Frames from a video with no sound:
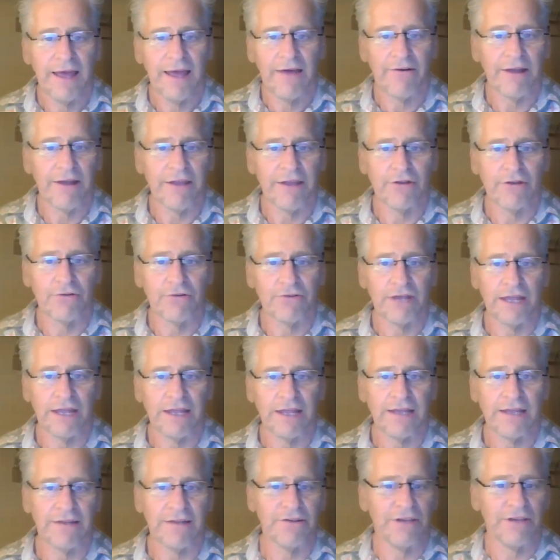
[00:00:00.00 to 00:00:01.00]
All right, you
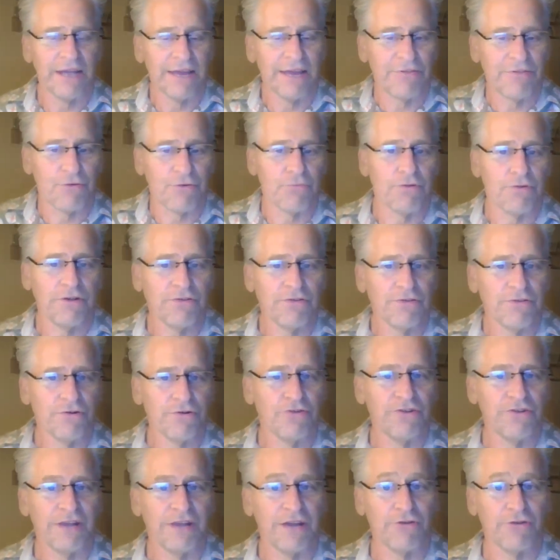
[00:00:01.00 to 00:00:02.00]
got the
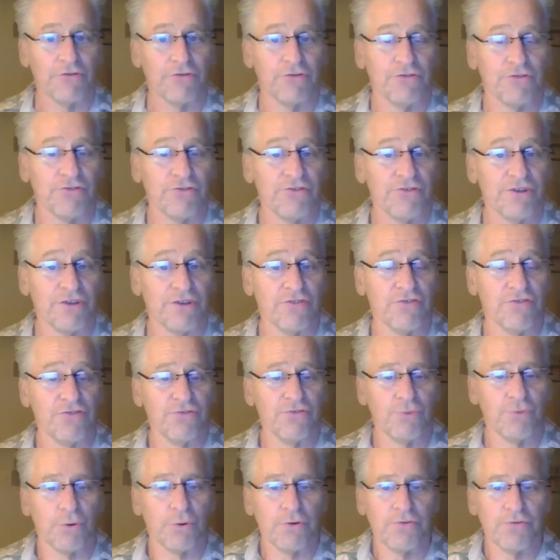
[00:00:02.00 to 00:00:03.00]
research, you got your 6
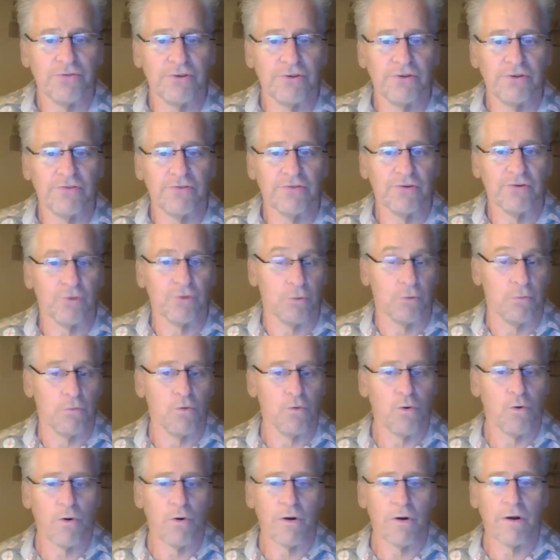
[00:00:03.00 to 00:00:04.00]
sources or
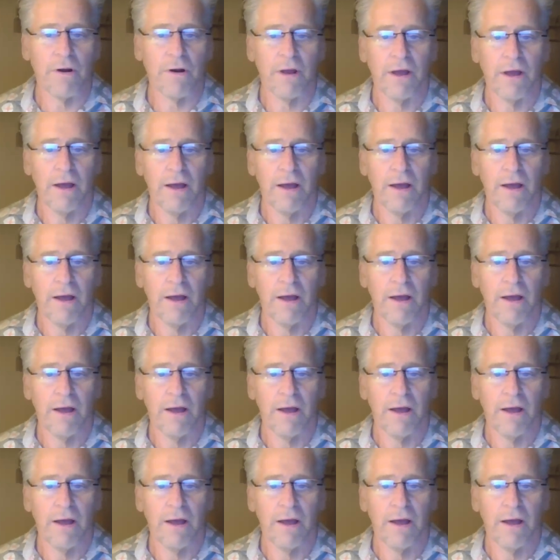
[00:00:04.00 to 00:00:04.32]
more,